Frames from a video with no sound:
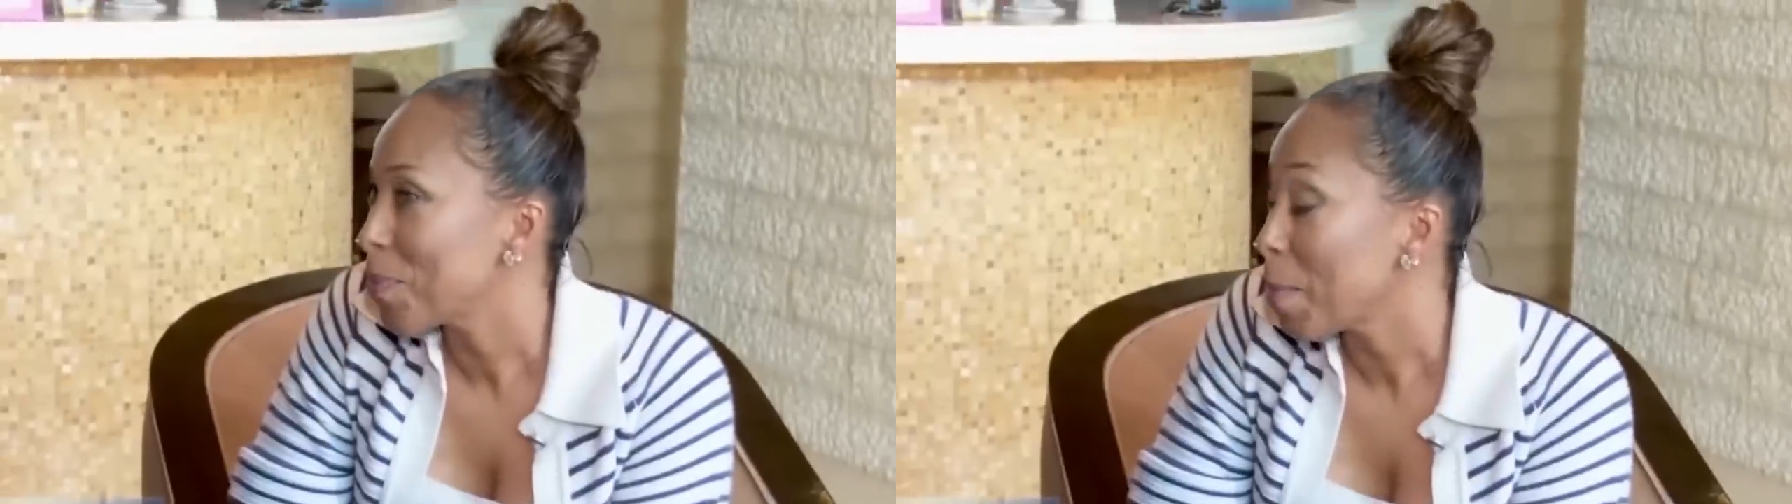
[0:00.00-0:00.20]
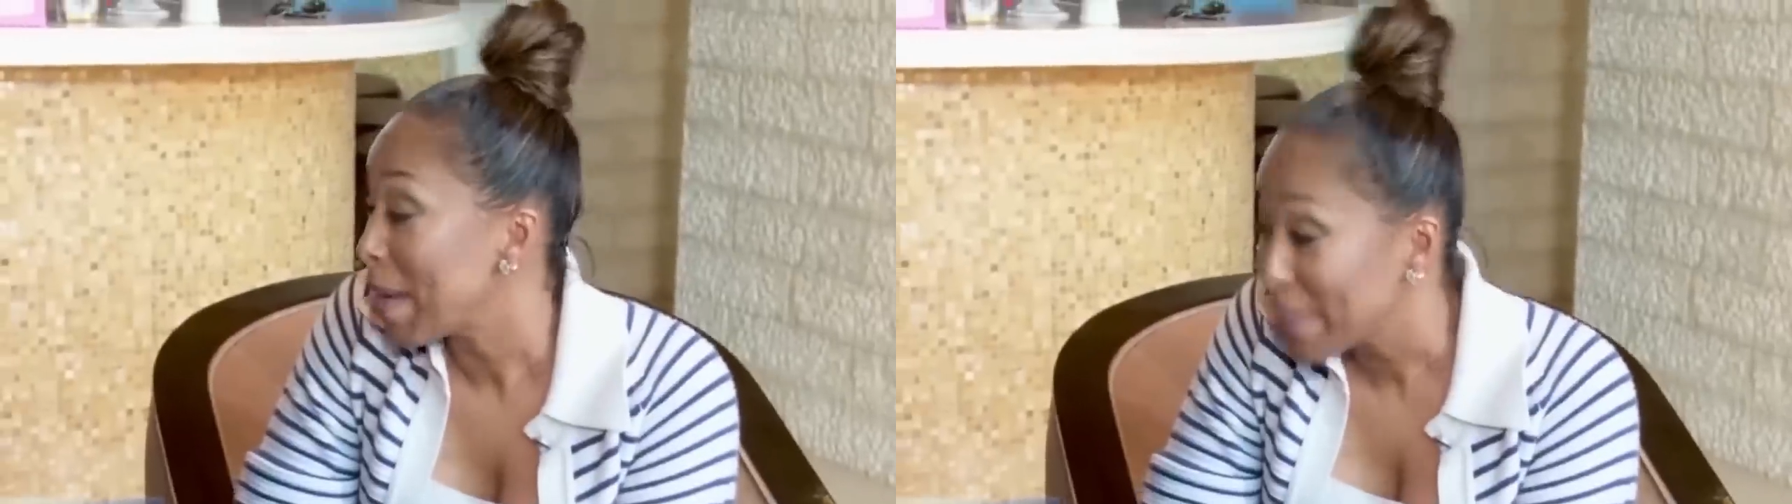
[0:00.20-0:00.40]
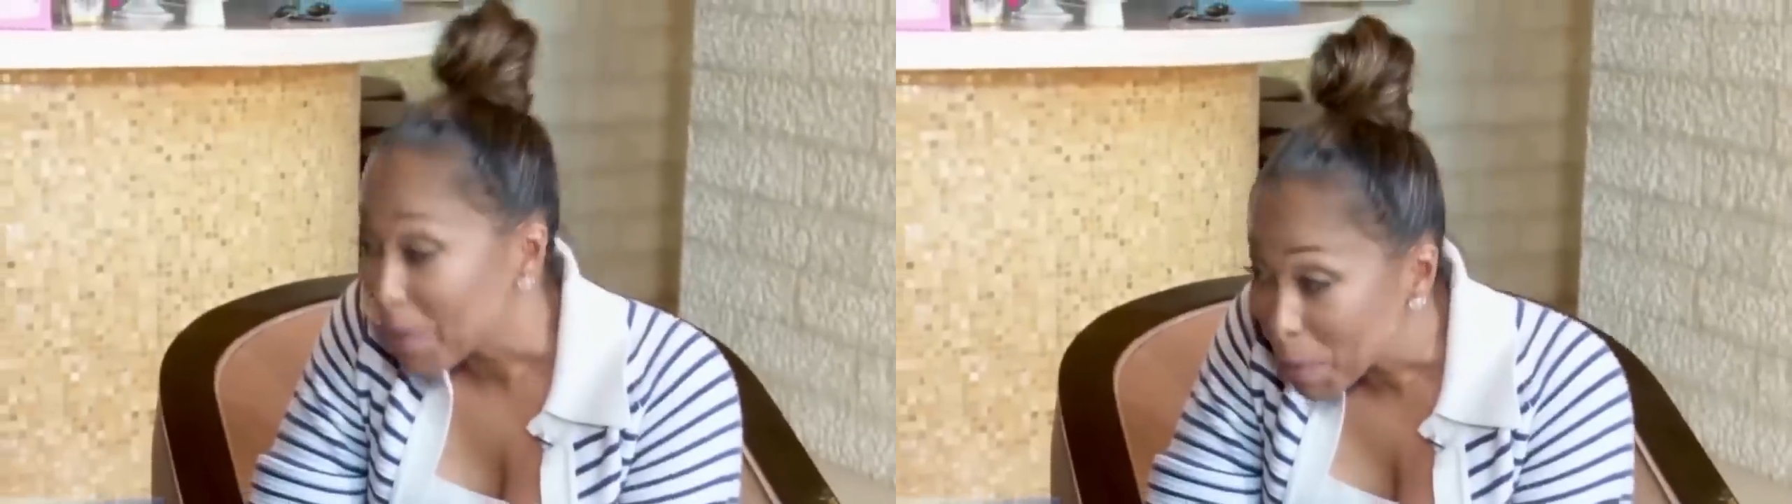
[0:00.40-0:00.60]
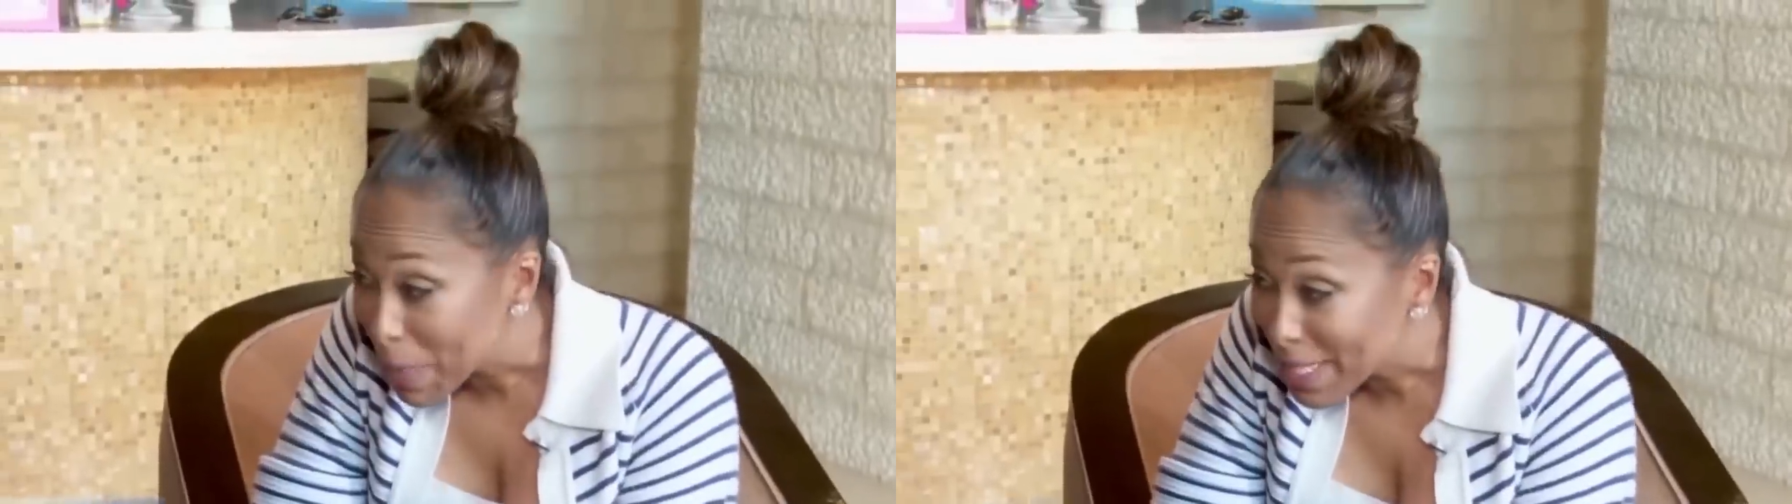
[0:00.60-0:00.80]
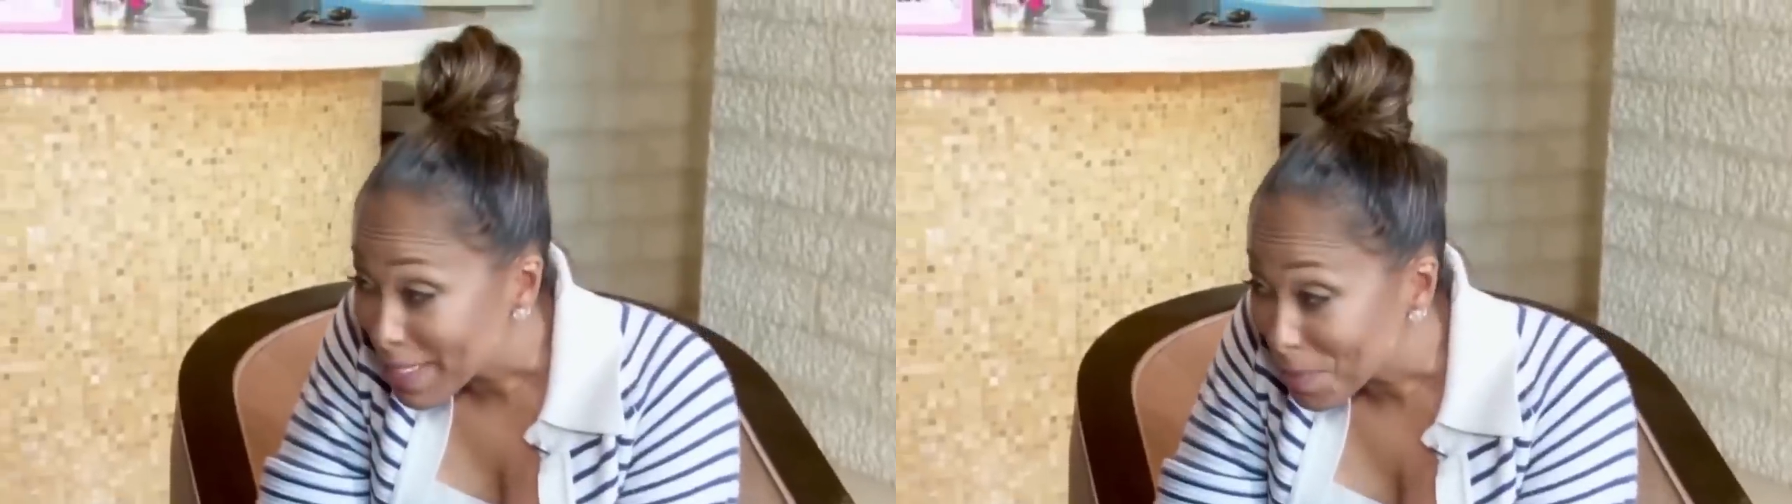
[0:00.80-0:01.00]
both the
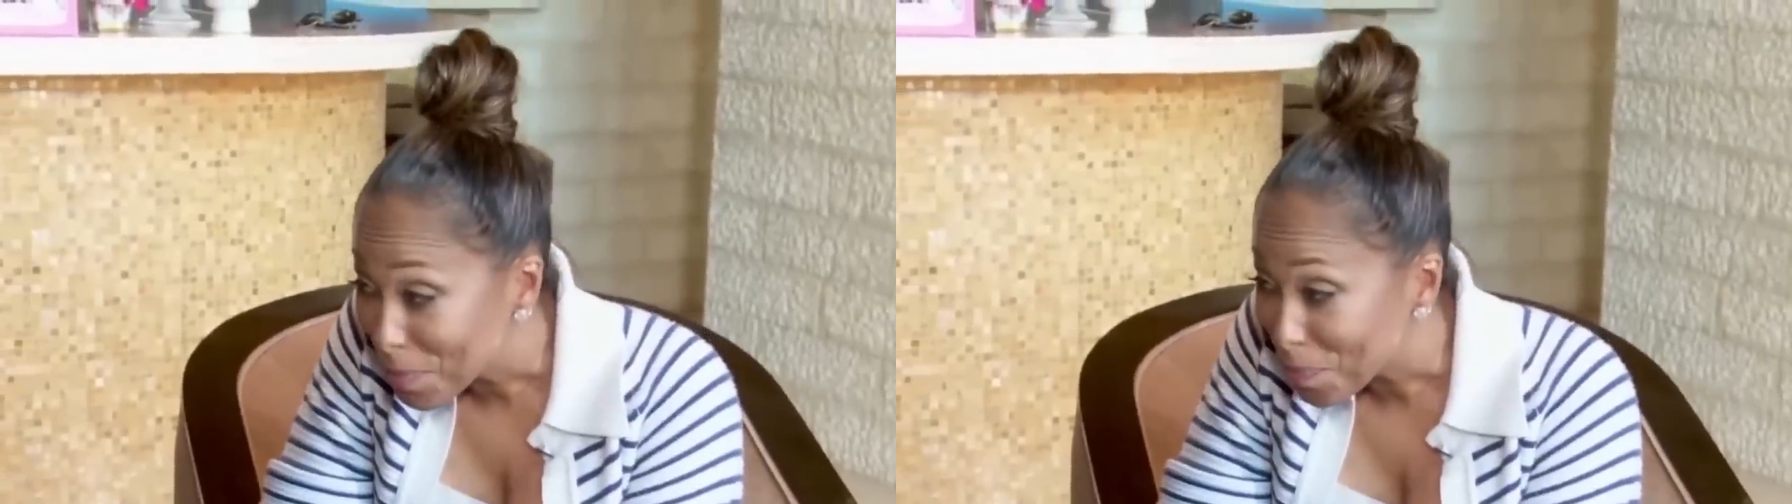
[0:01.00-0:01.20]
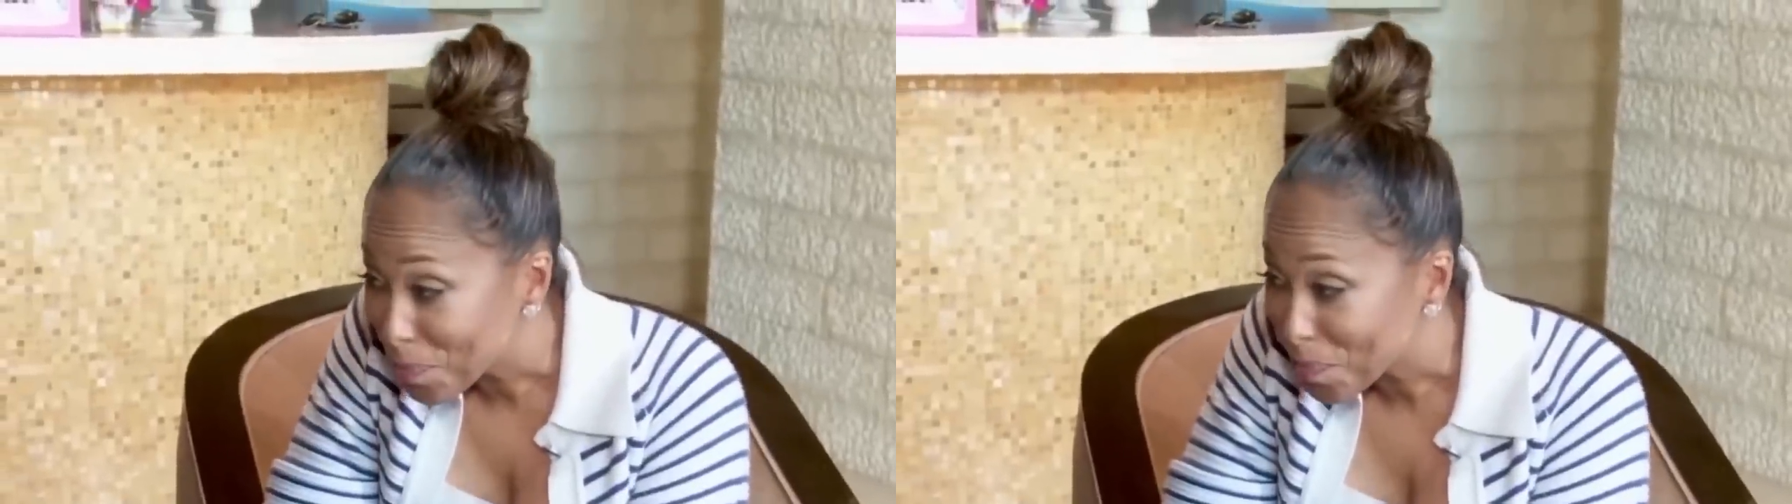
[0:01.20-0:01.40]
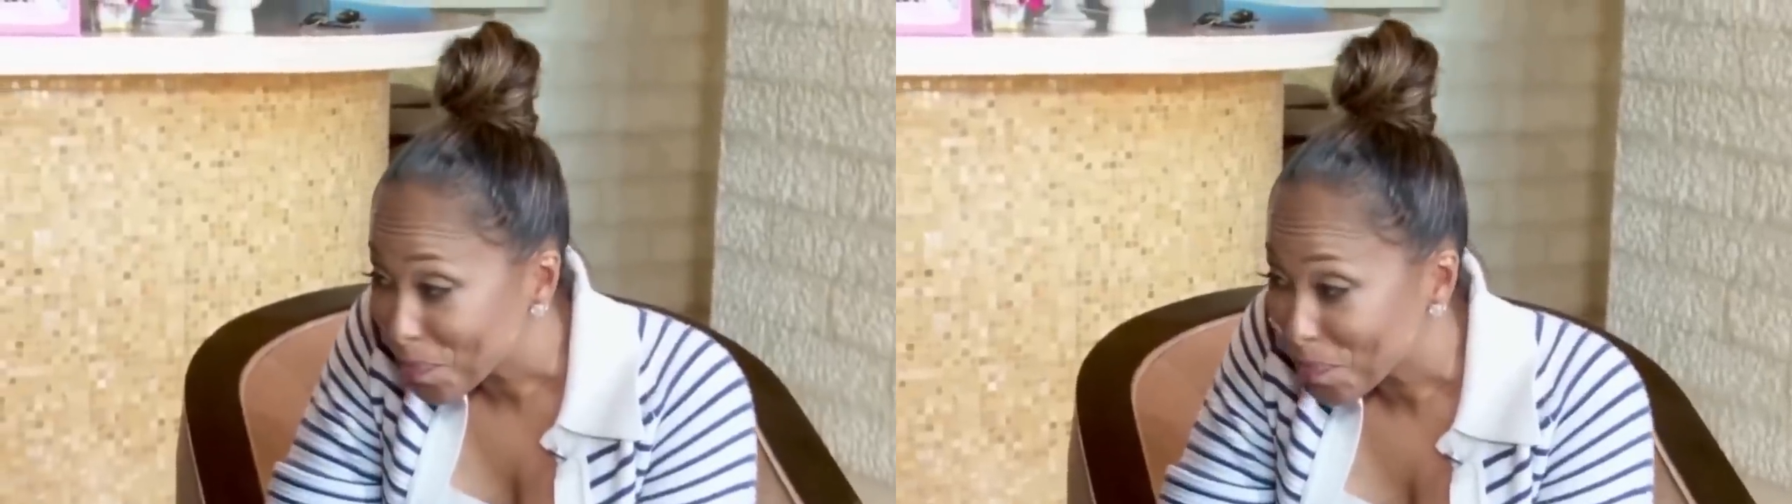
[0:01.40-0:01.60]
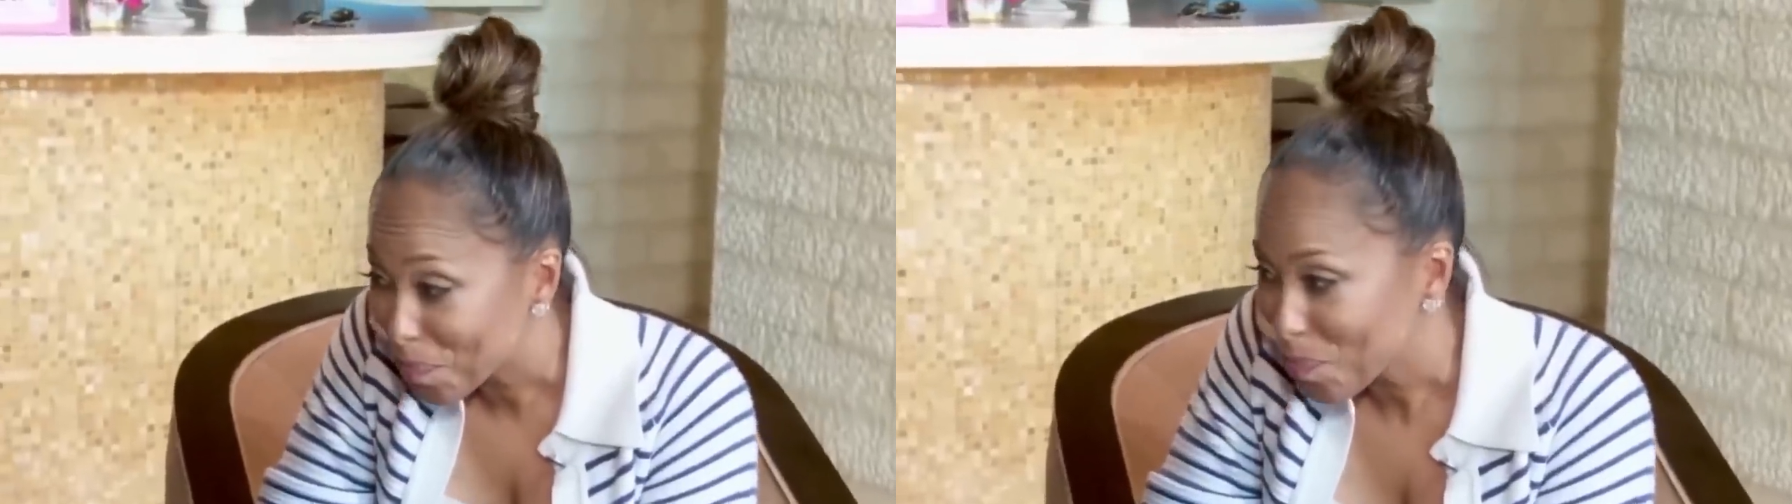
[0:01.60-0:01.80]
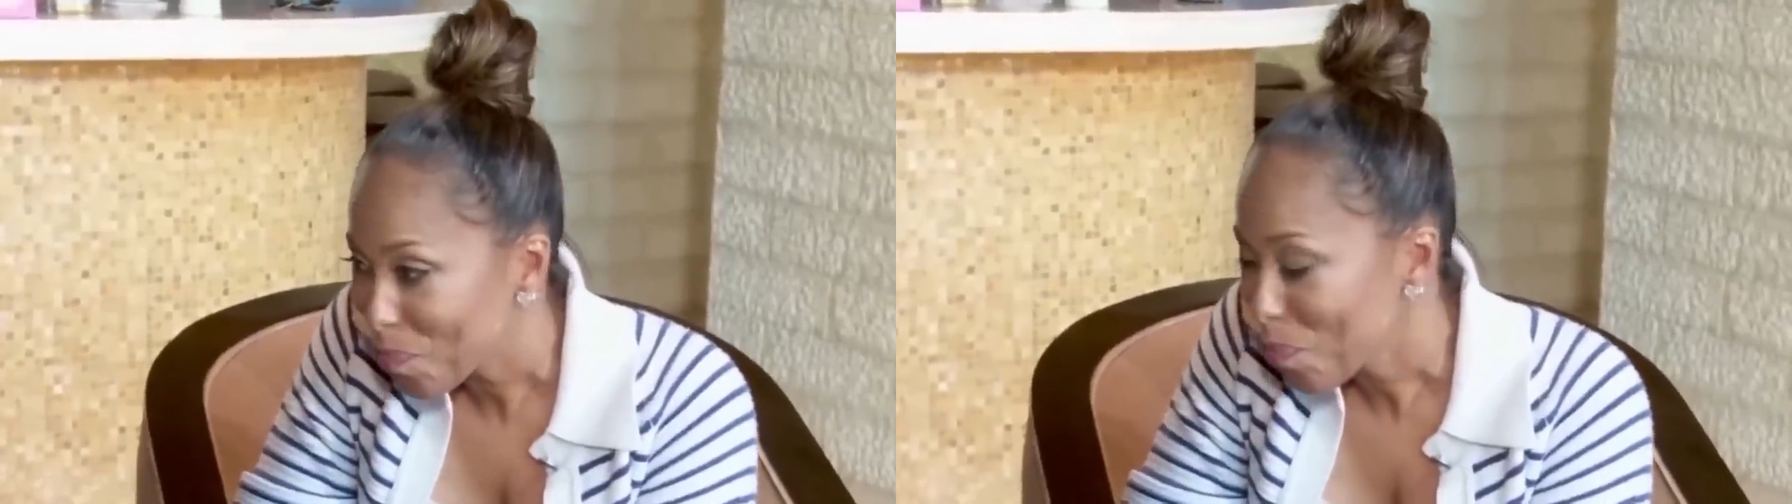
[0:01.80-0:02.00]
FBI and
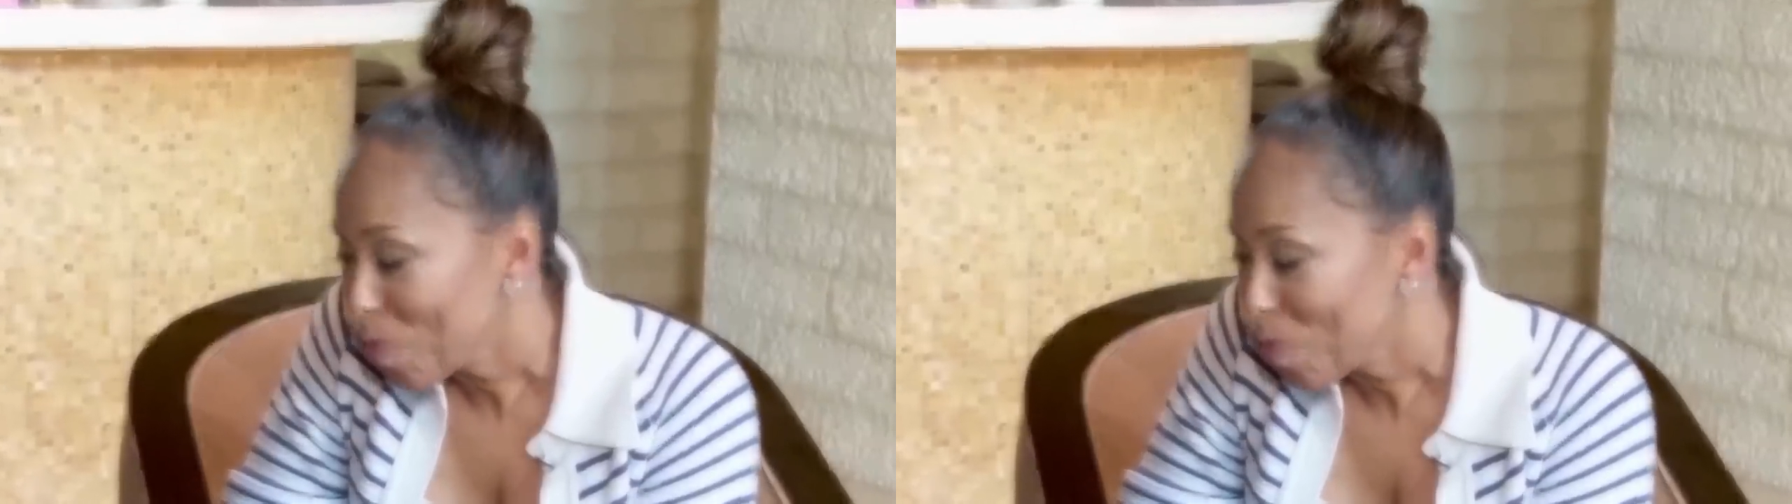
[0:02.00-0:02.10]
DEA were